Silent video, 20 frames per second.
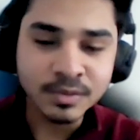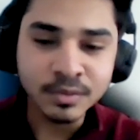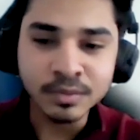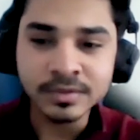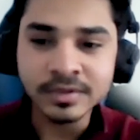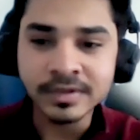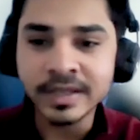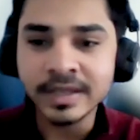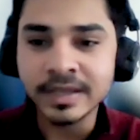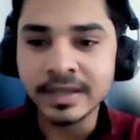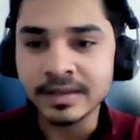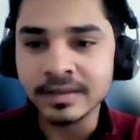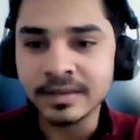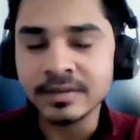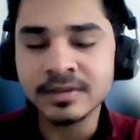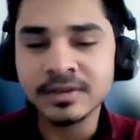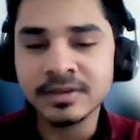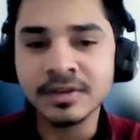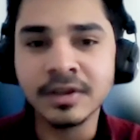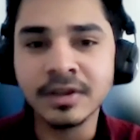school, they
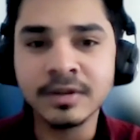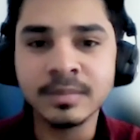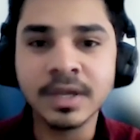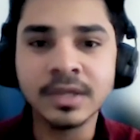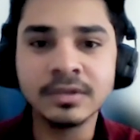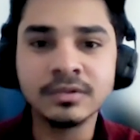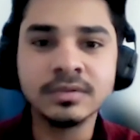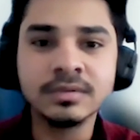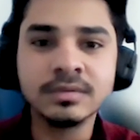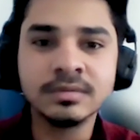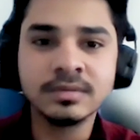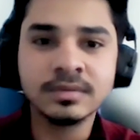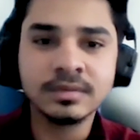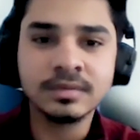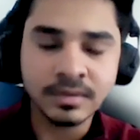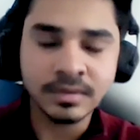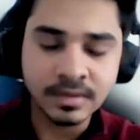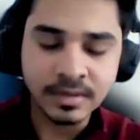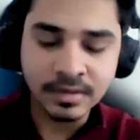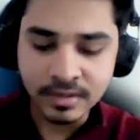learn
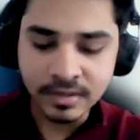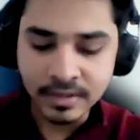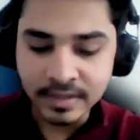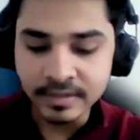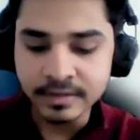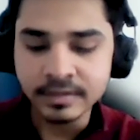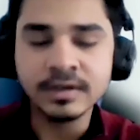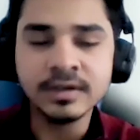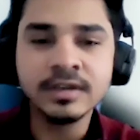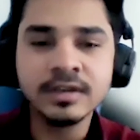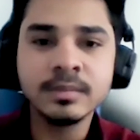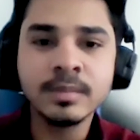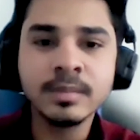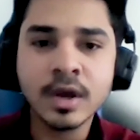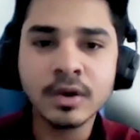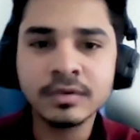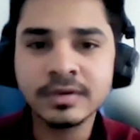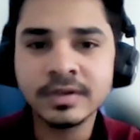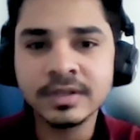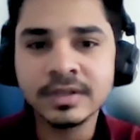
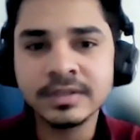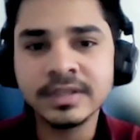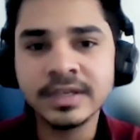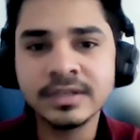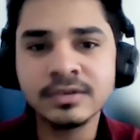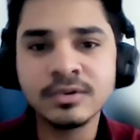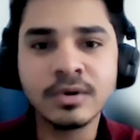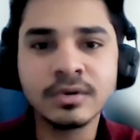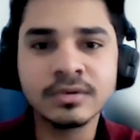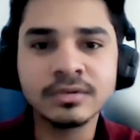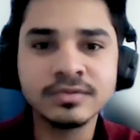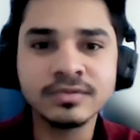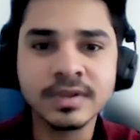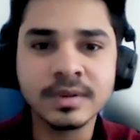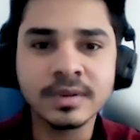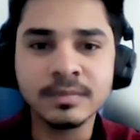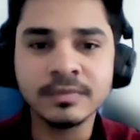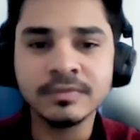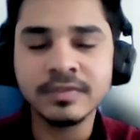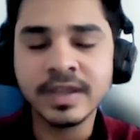about it. They talk to
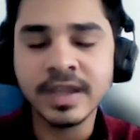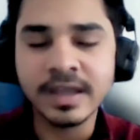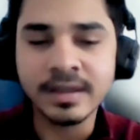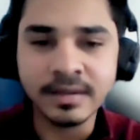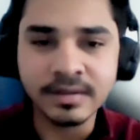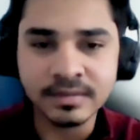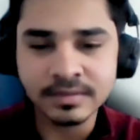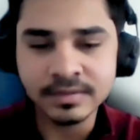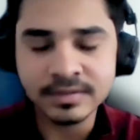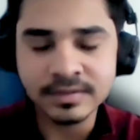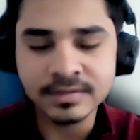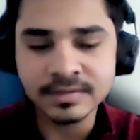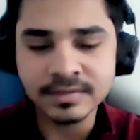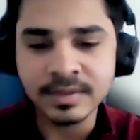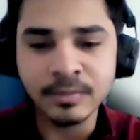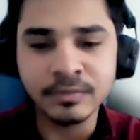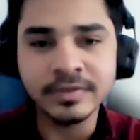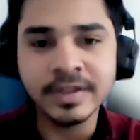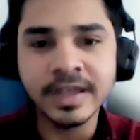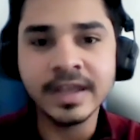some of their
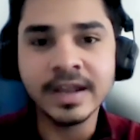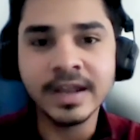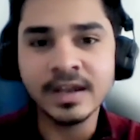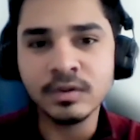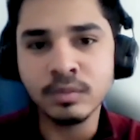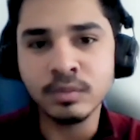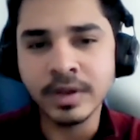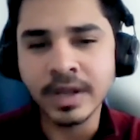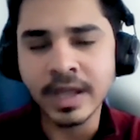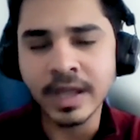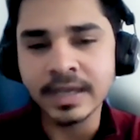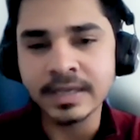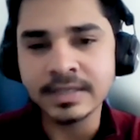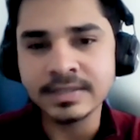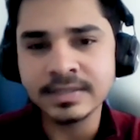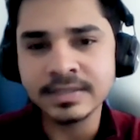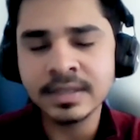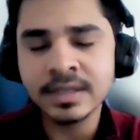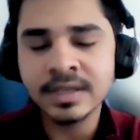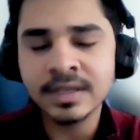
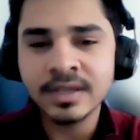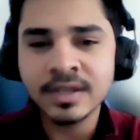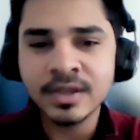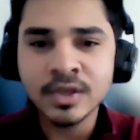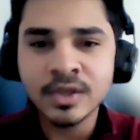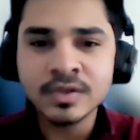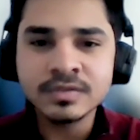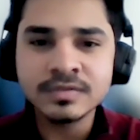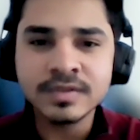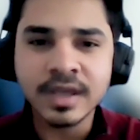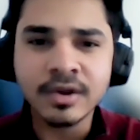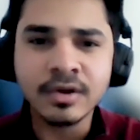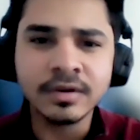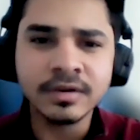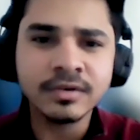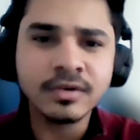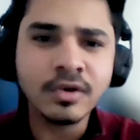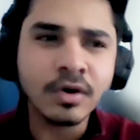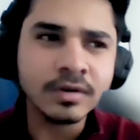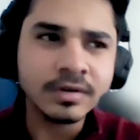alumni. So I
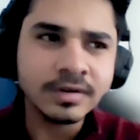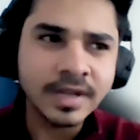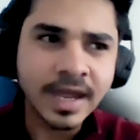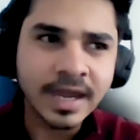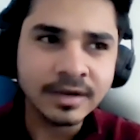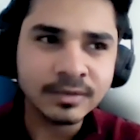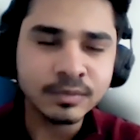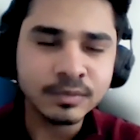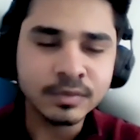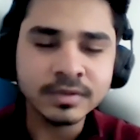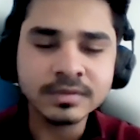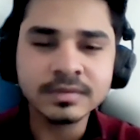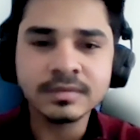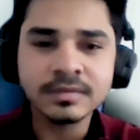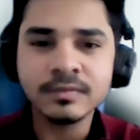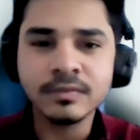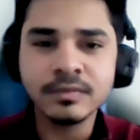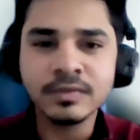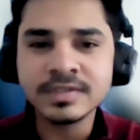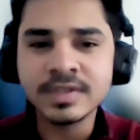got in contact
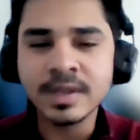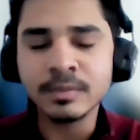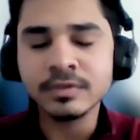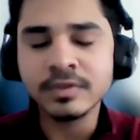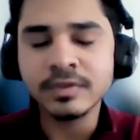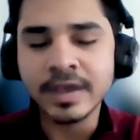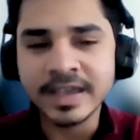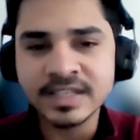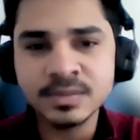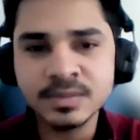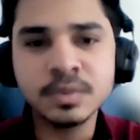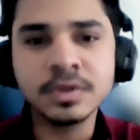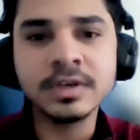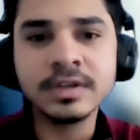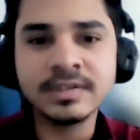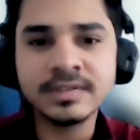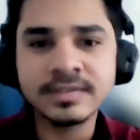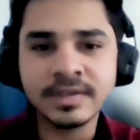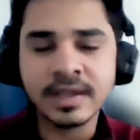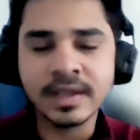with some of the
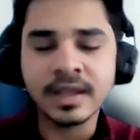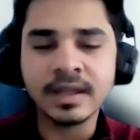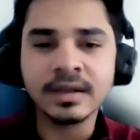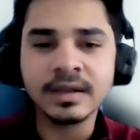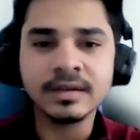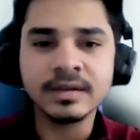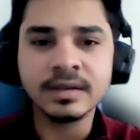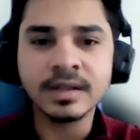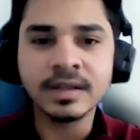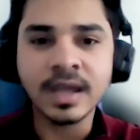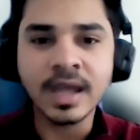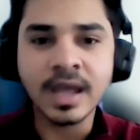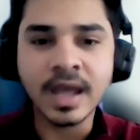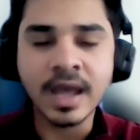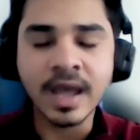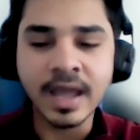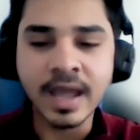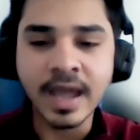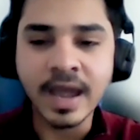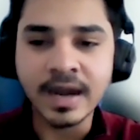experts, and
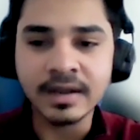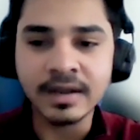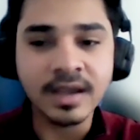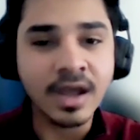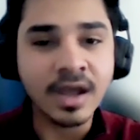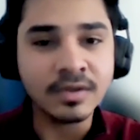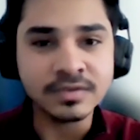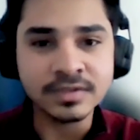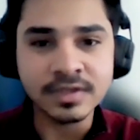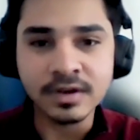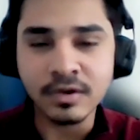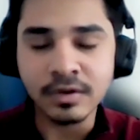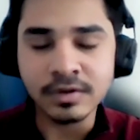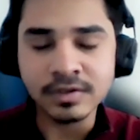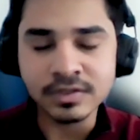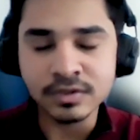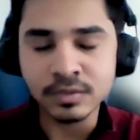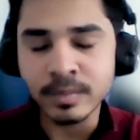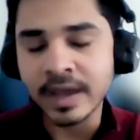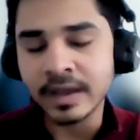I had a counselor
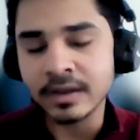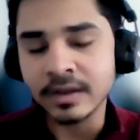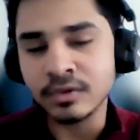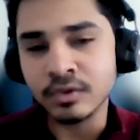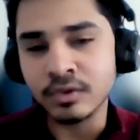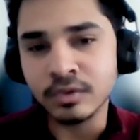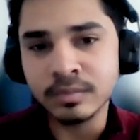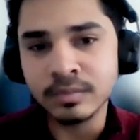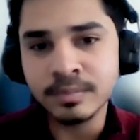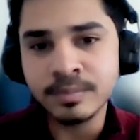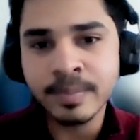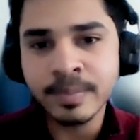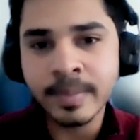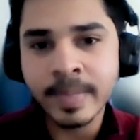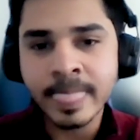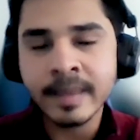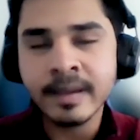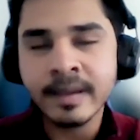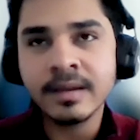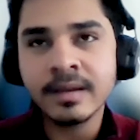also back home.
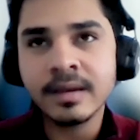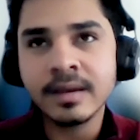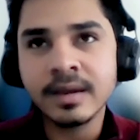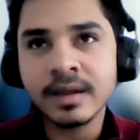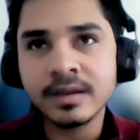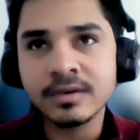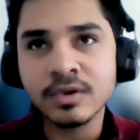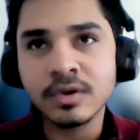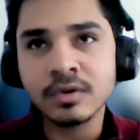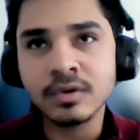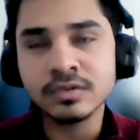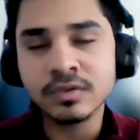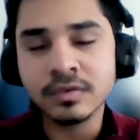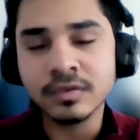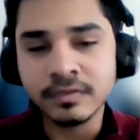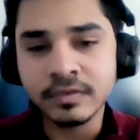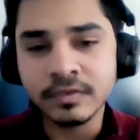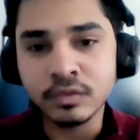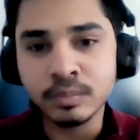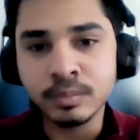I talked to
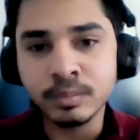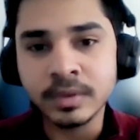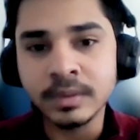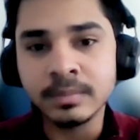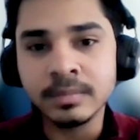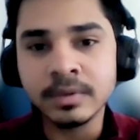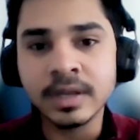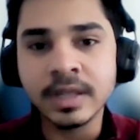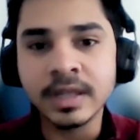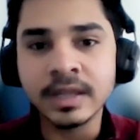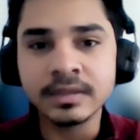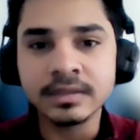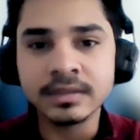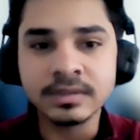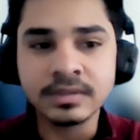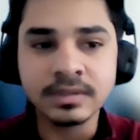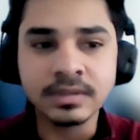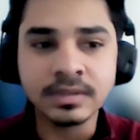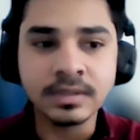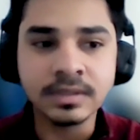a few people
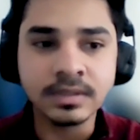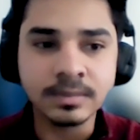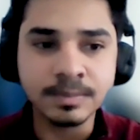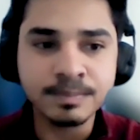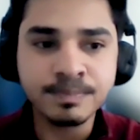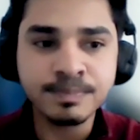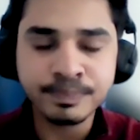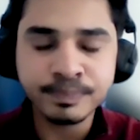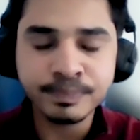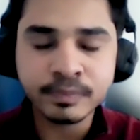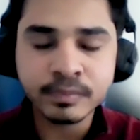and